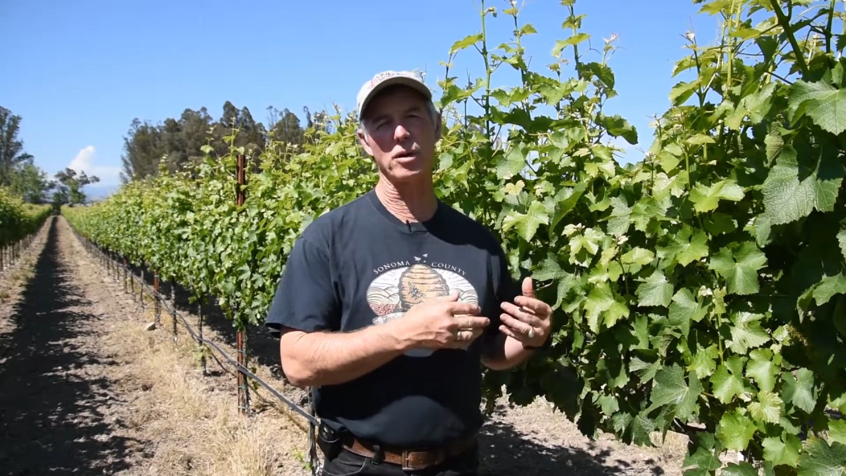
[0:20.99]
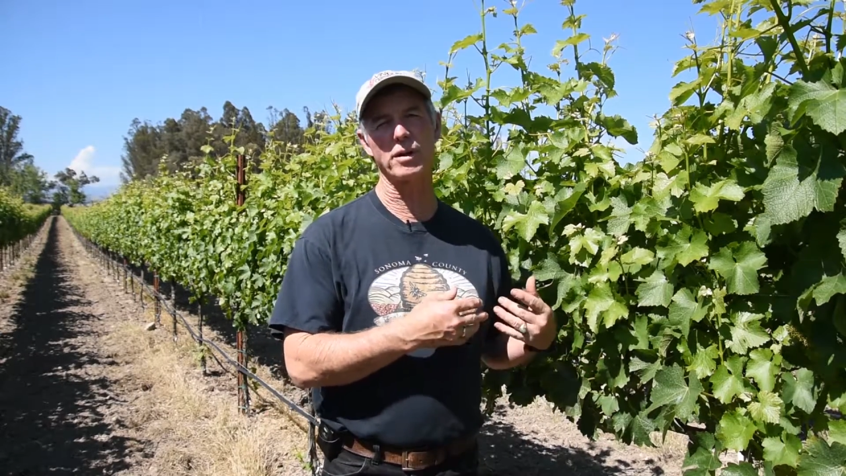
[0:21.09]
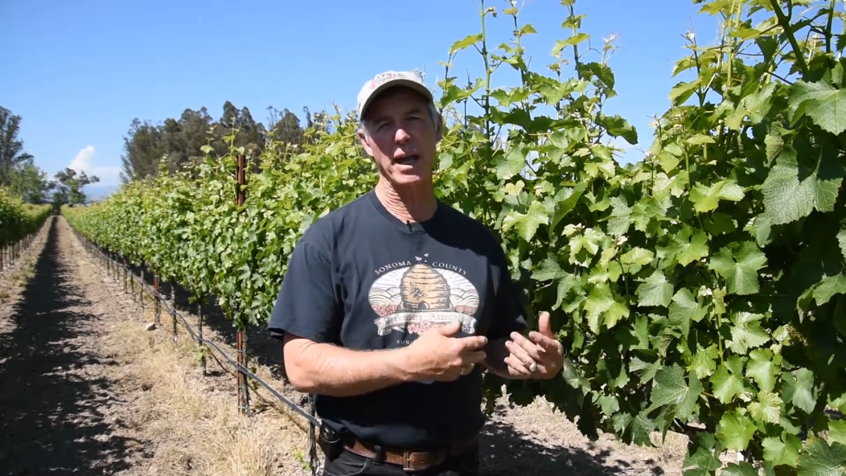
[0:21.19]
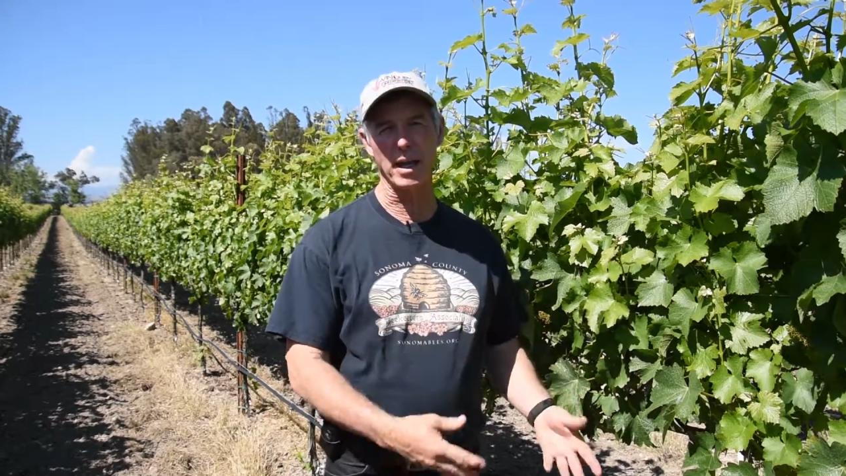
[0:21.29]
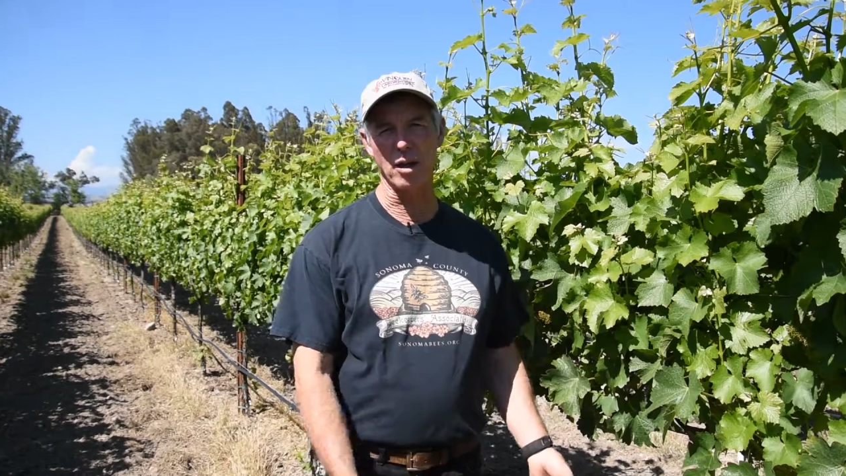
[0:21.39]
we
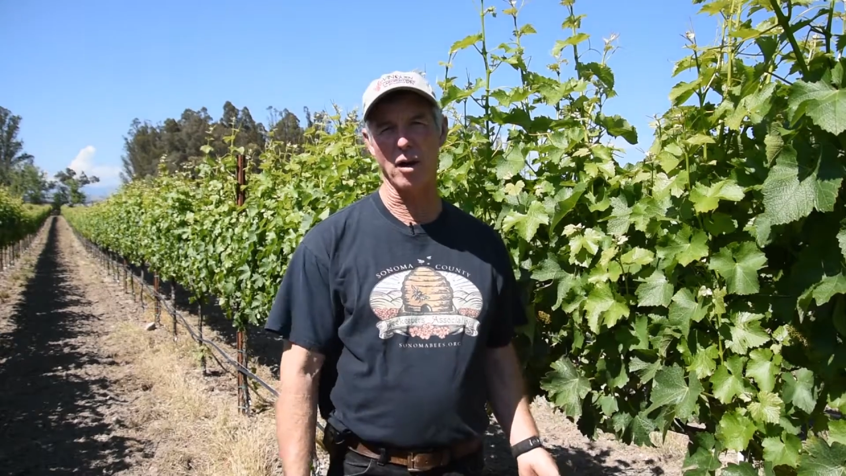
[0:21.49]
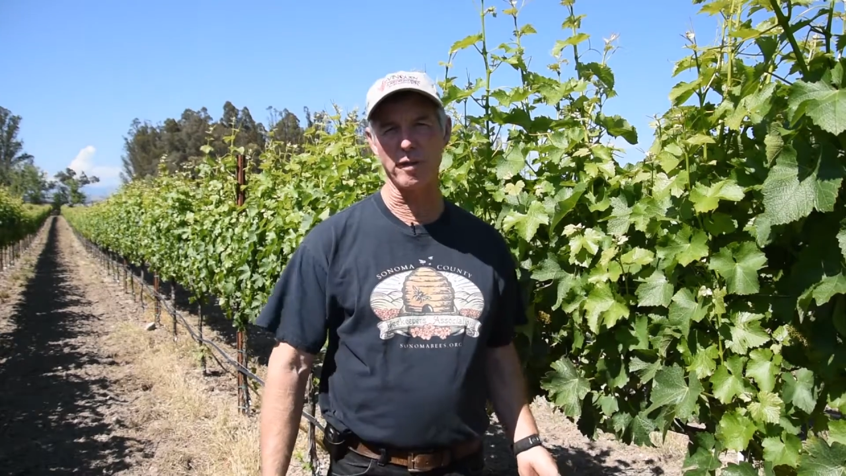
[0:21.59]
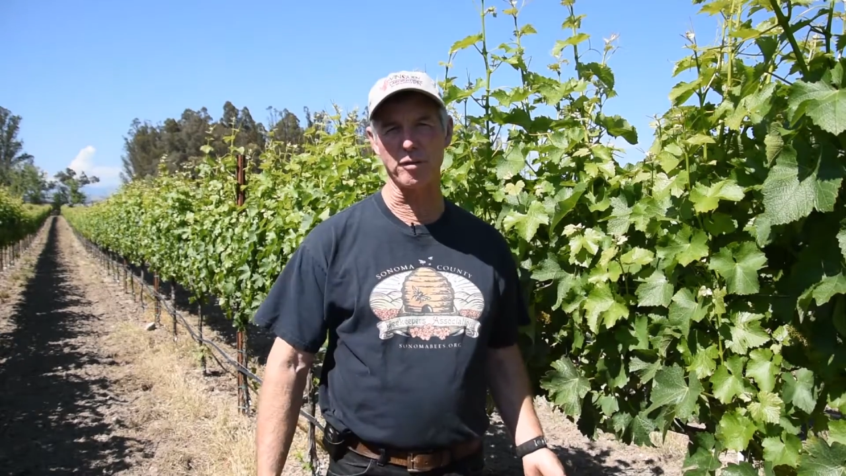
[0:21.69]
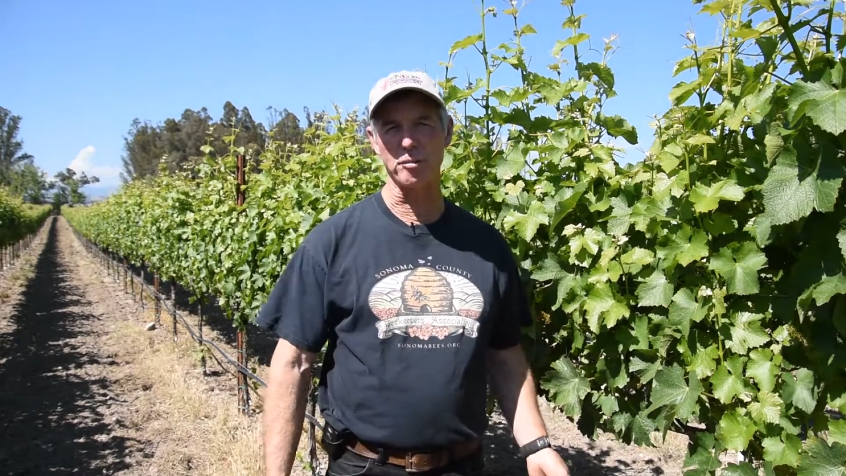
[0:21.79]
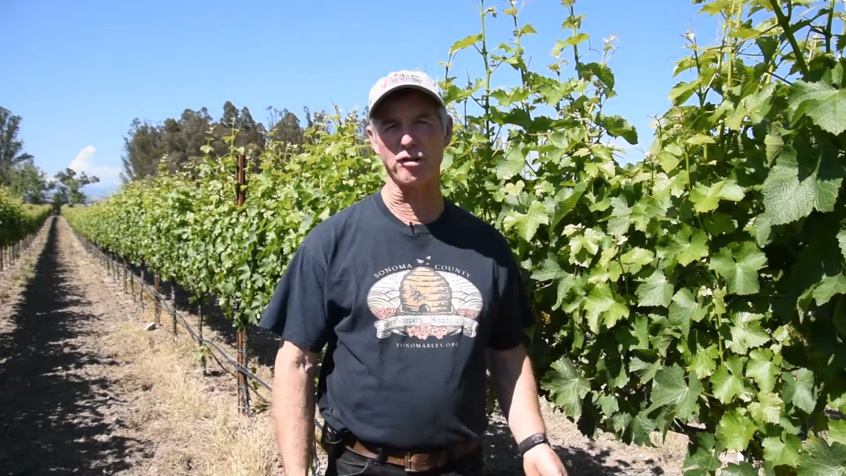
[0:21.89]
were taking
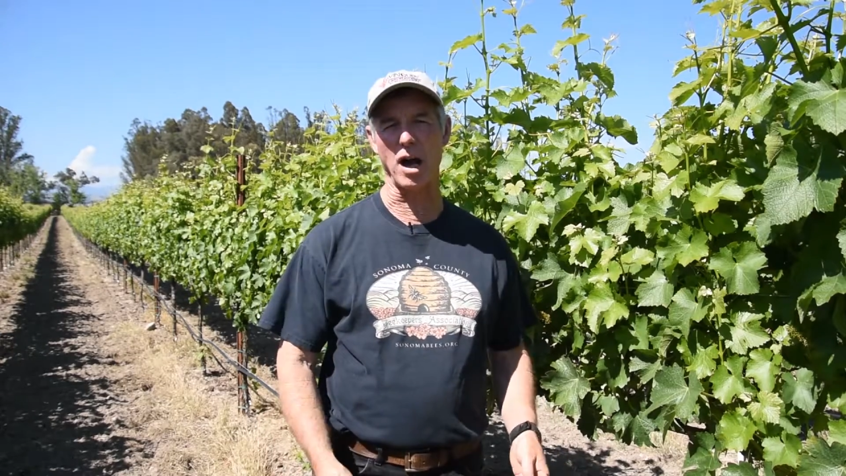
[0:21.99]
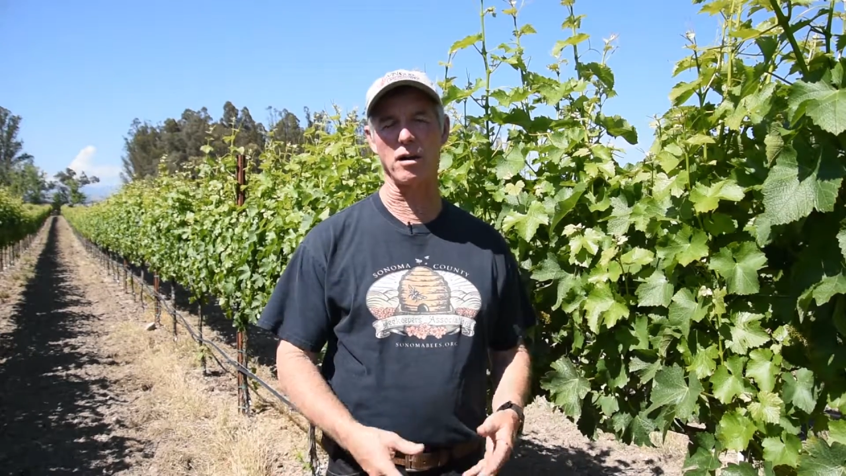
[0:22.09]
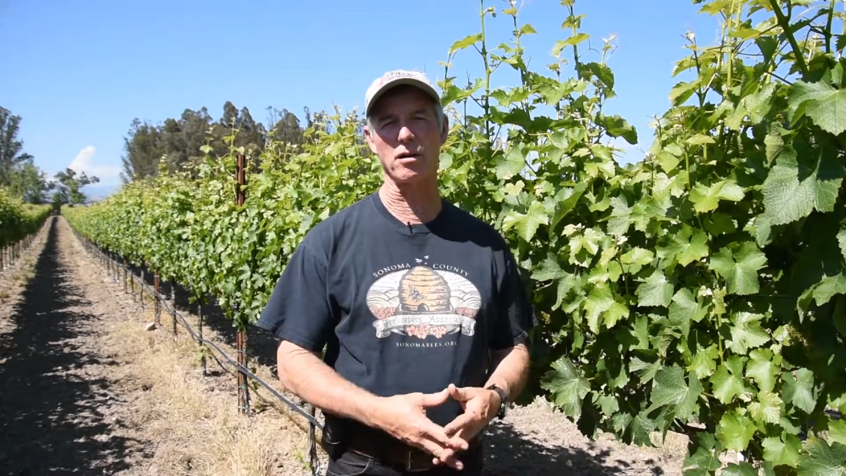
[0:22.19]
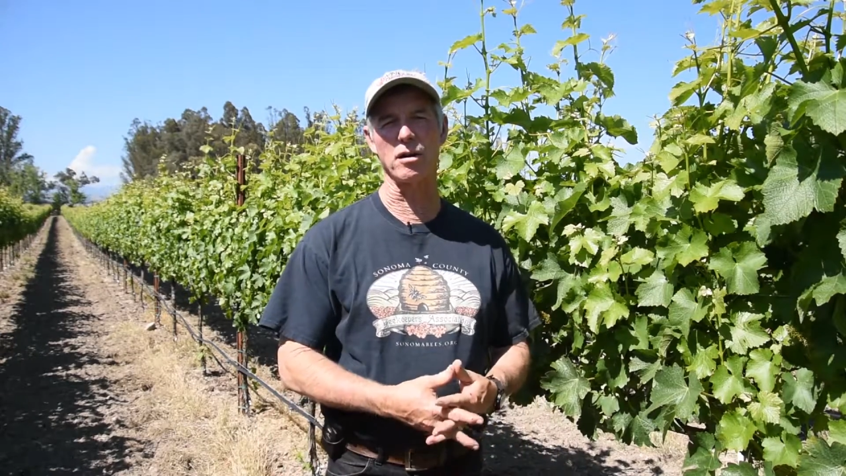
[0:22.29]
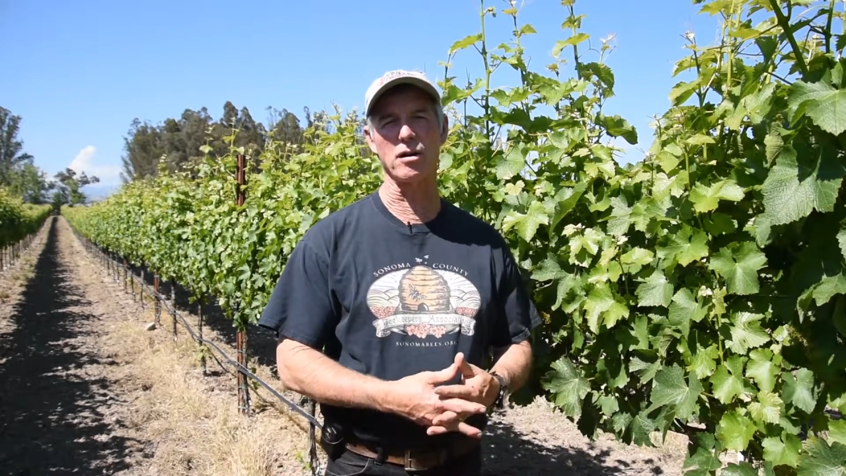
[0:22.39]
off some
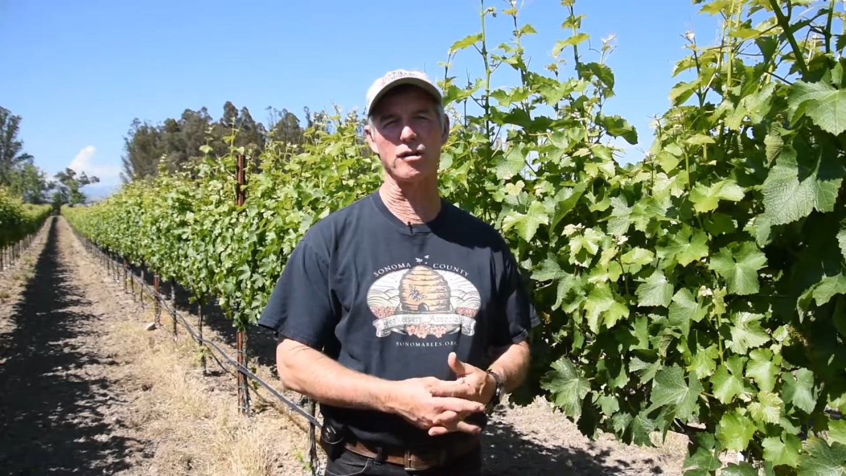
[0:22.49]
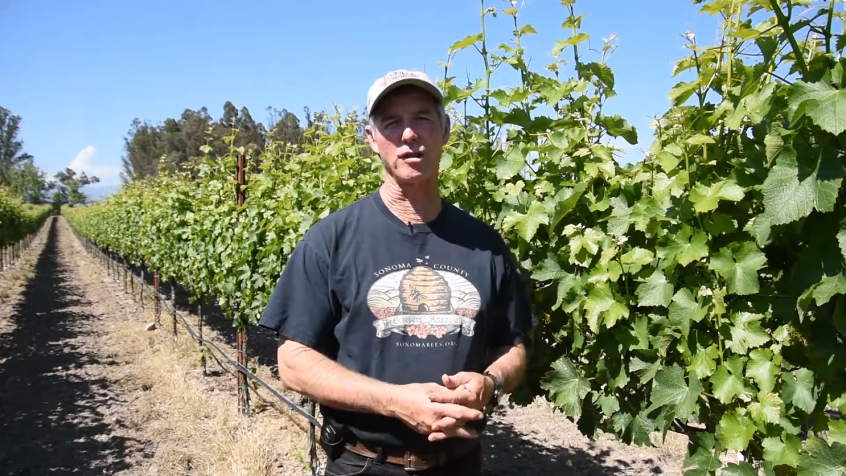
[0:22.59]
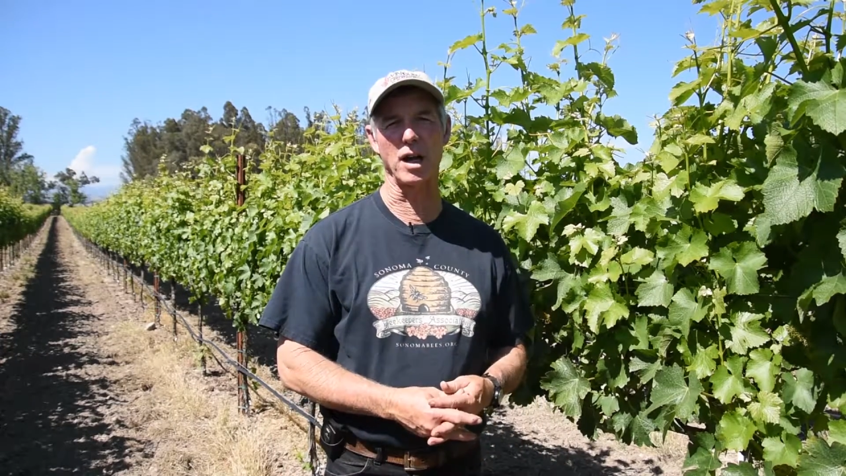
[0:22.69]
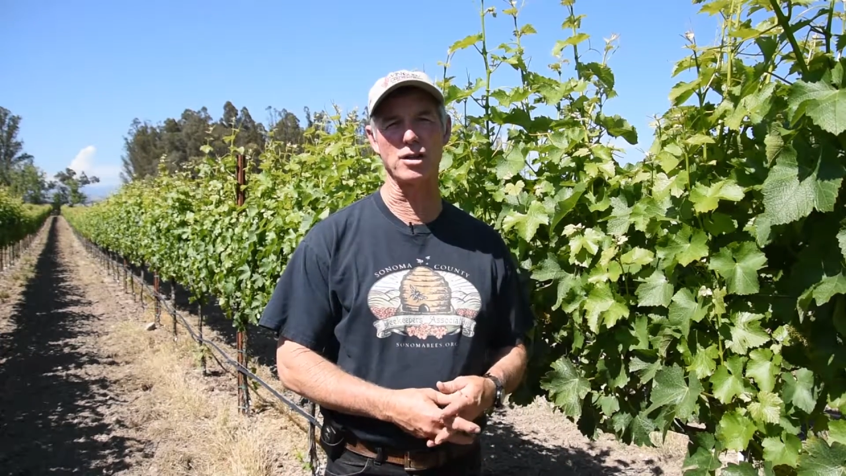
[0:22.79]
suckers,